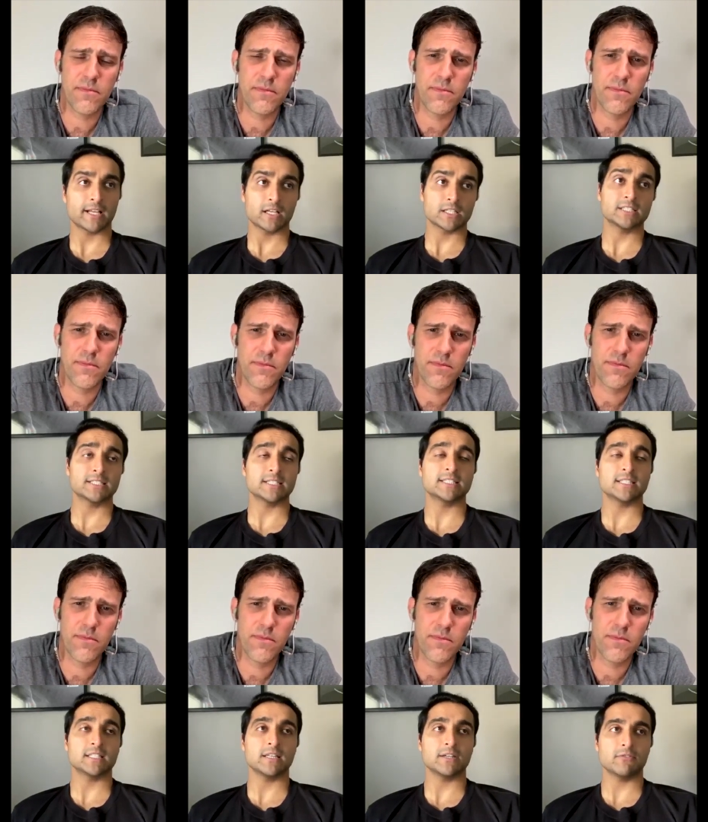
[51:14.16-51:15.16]
Speaker 1: like
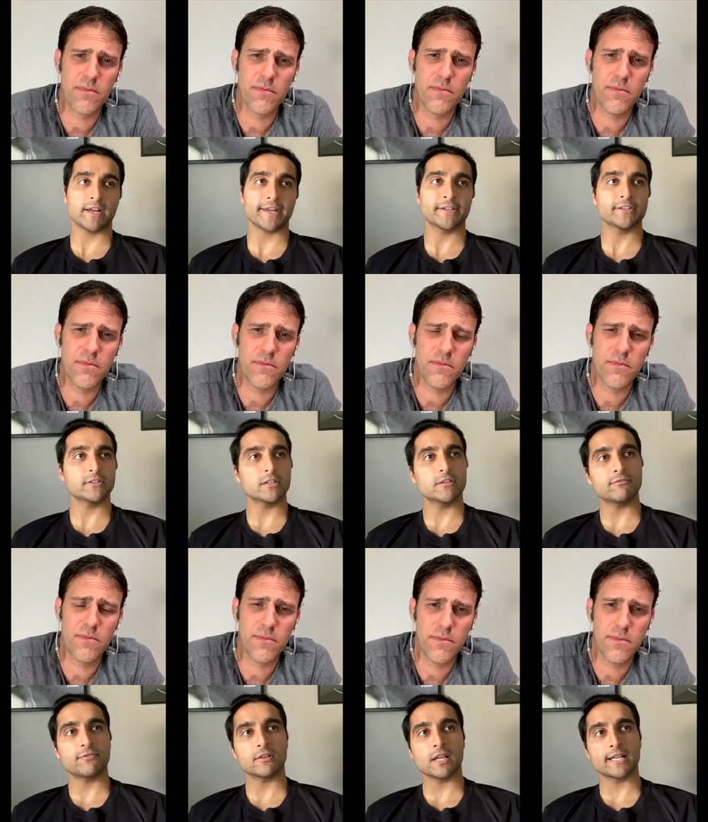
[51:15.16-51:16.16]
consistently, regularly
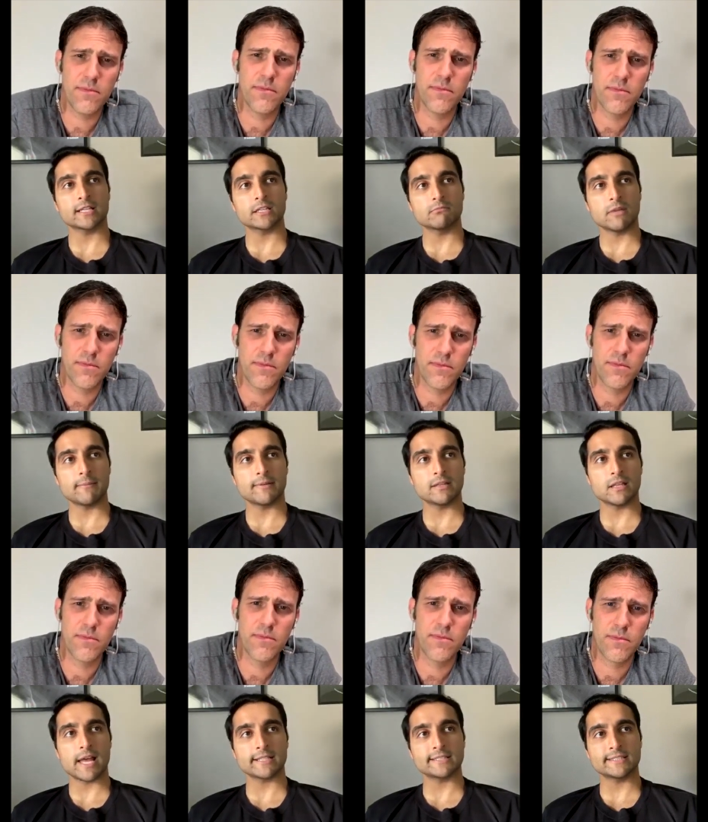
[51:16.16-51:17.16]
for like maybe
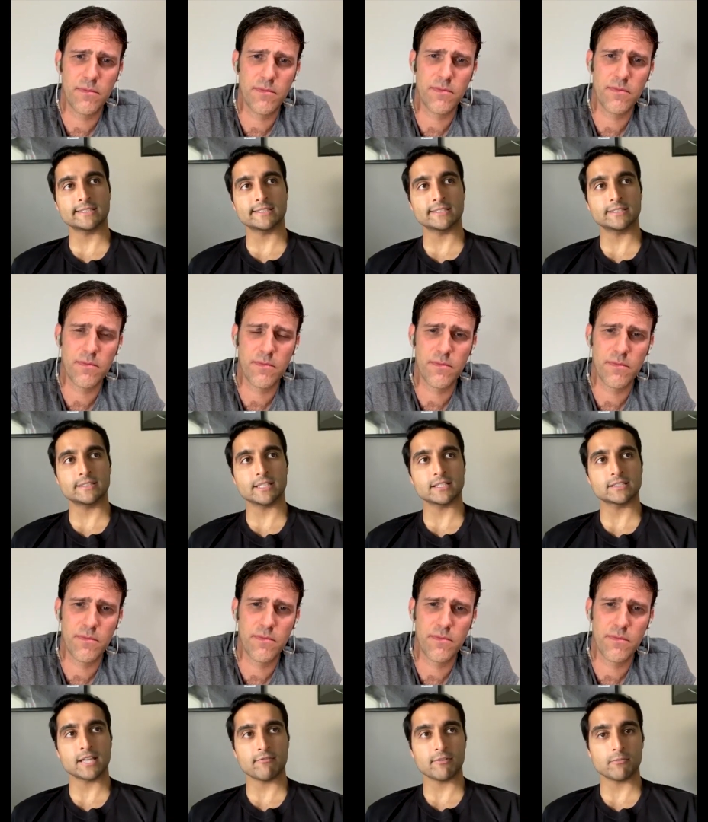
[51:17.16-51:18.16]
the last
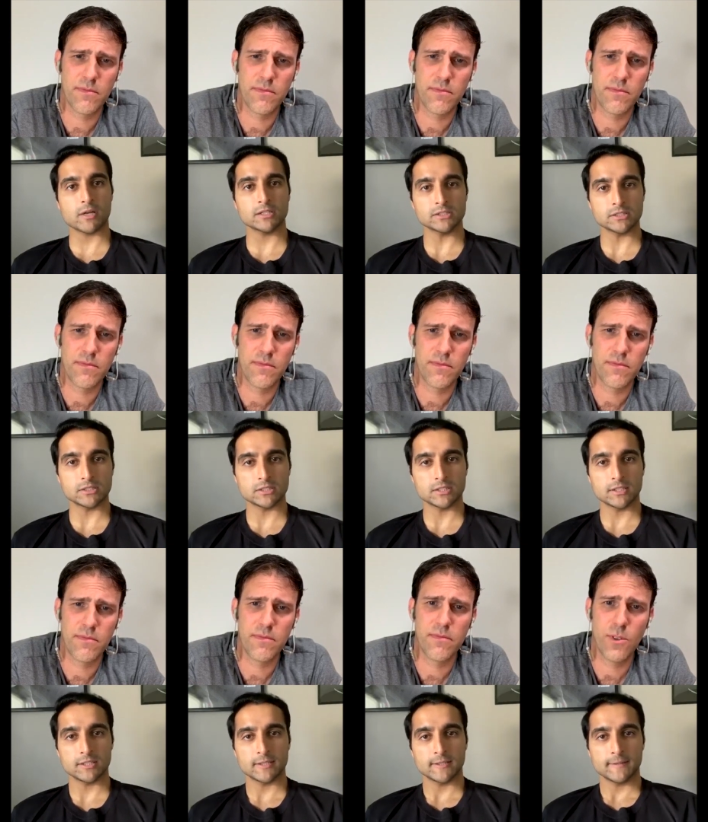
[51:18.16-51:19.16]
six, seven months.
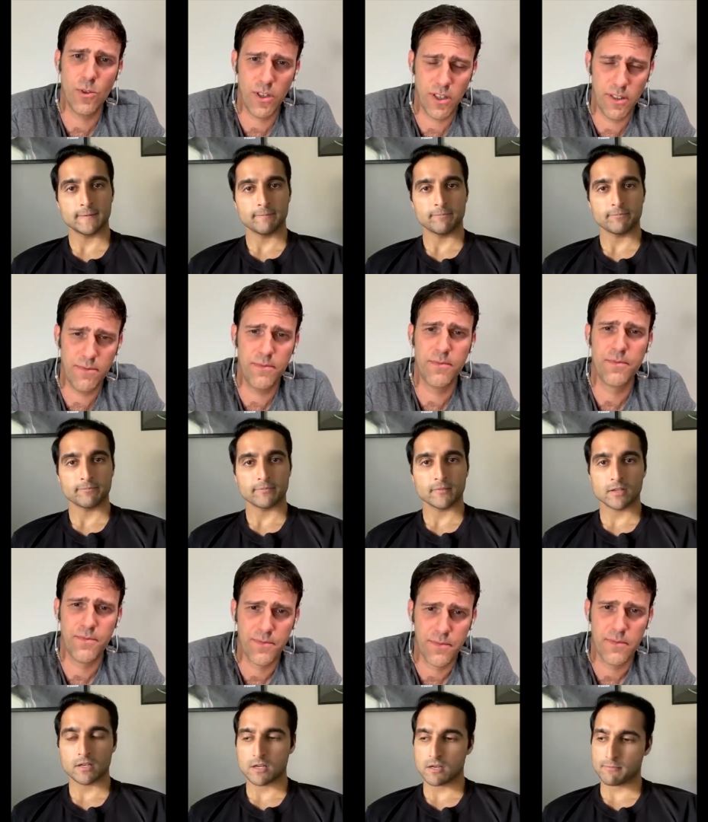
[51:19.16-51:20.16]
Okay.
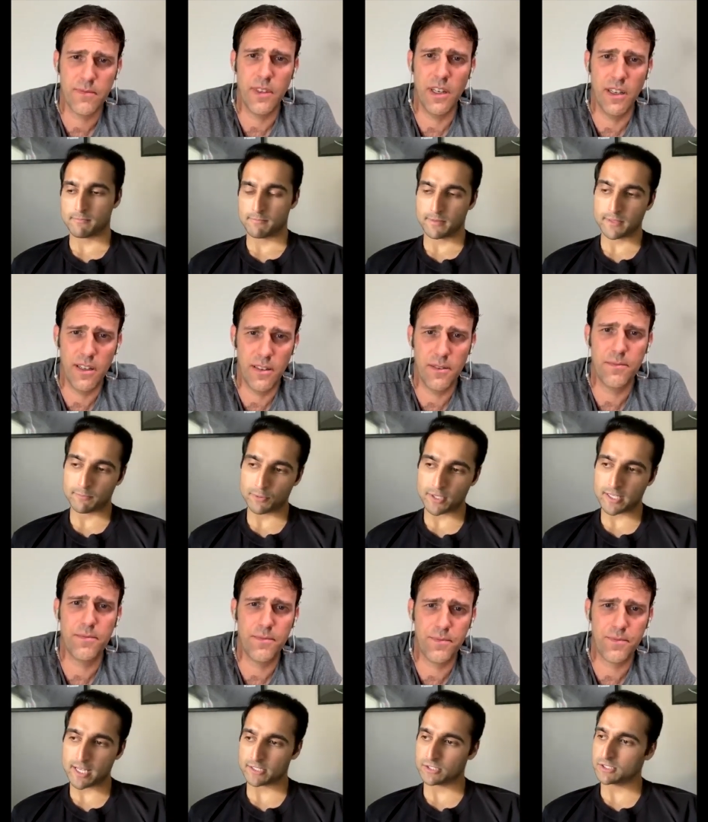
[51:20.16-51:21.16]
Um, the
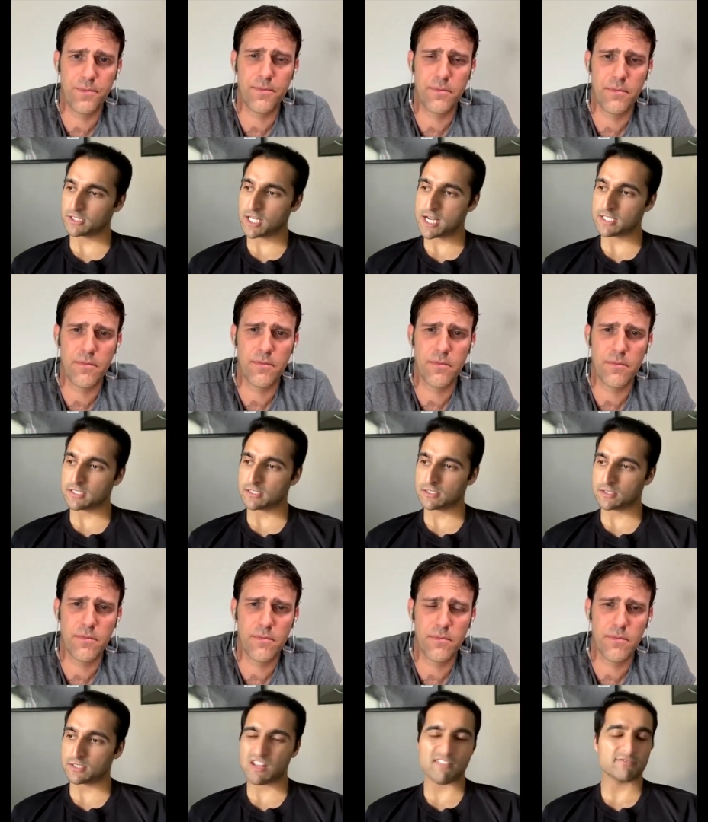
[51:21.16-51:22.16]
breathing exercises
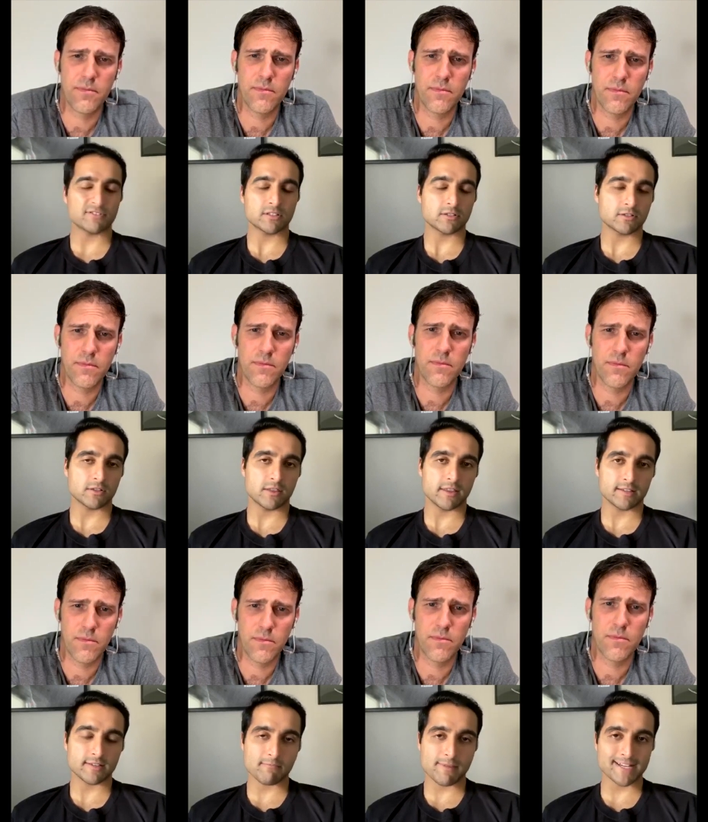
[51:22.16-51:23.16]
and stuff, certain
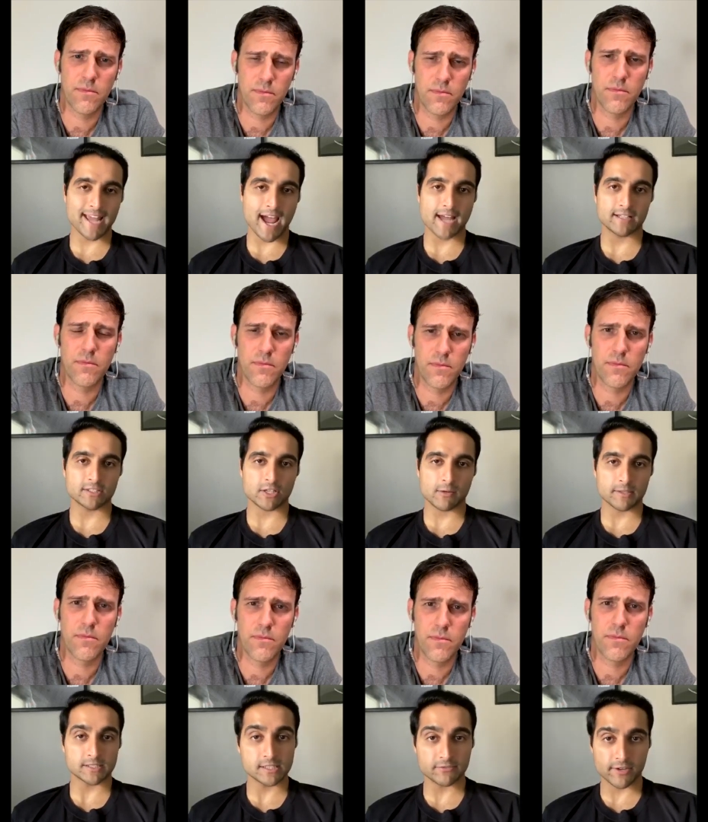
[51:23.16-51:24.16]
things that my dad has taught
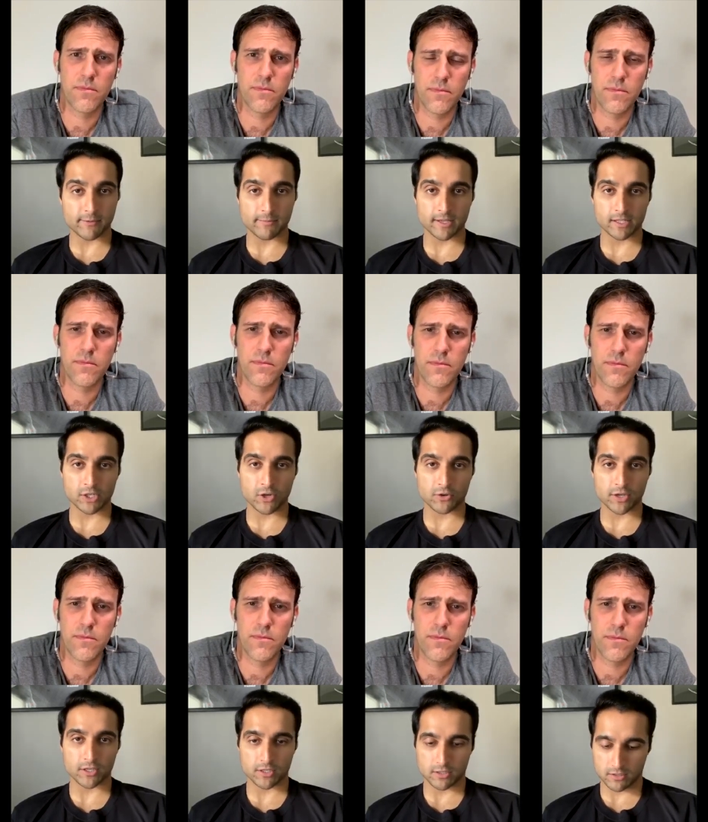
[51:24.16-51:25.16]
me because he's very big in
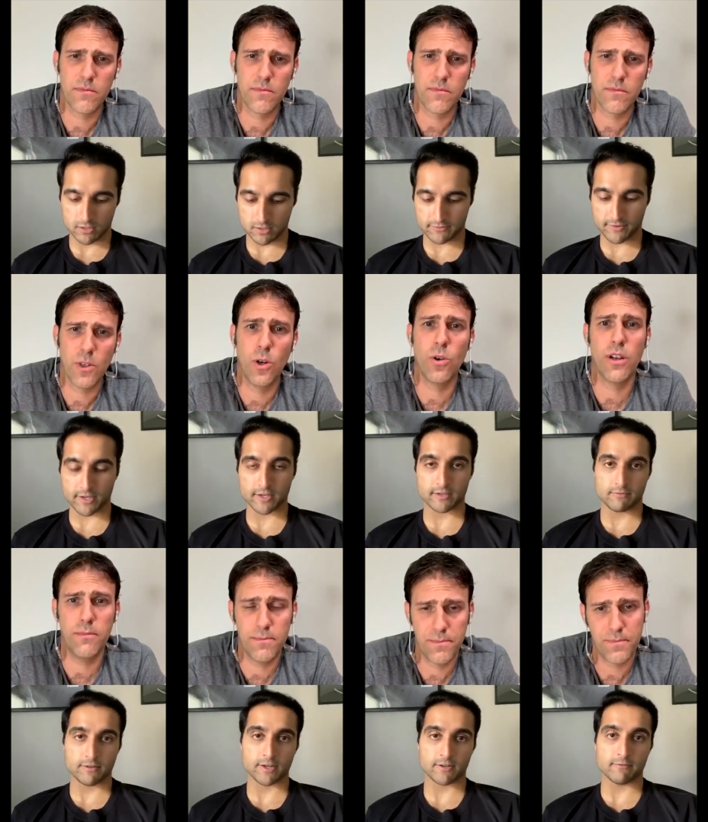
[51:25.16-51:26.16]
yoga. He's very,
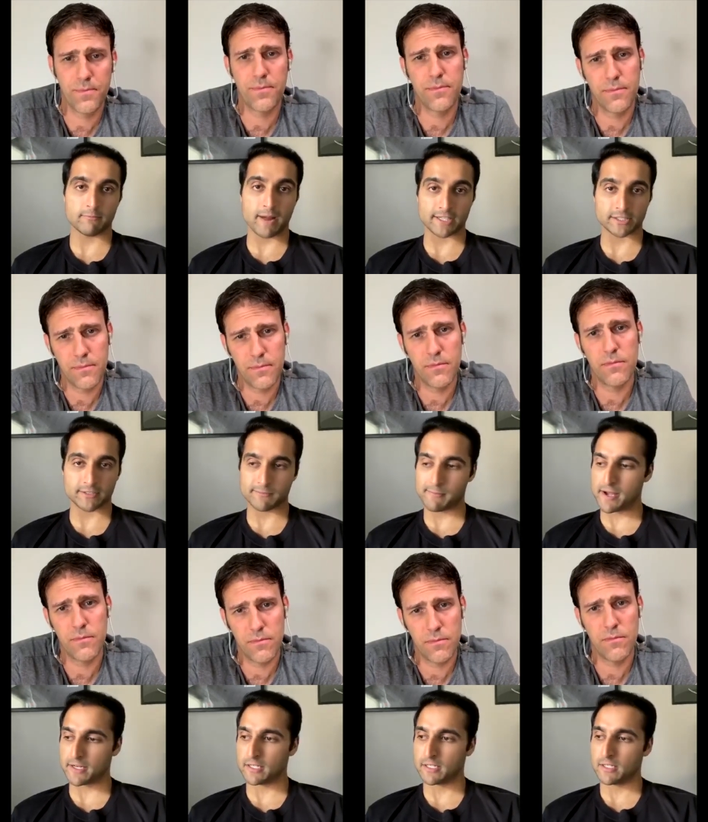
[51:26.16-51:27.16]
okay. very passionate
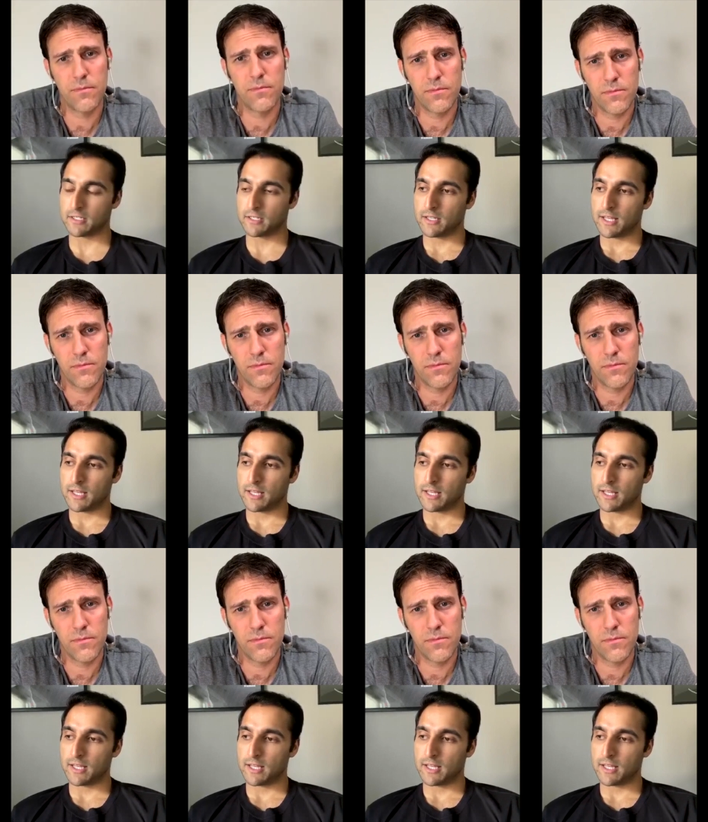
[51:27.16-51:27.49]
about it.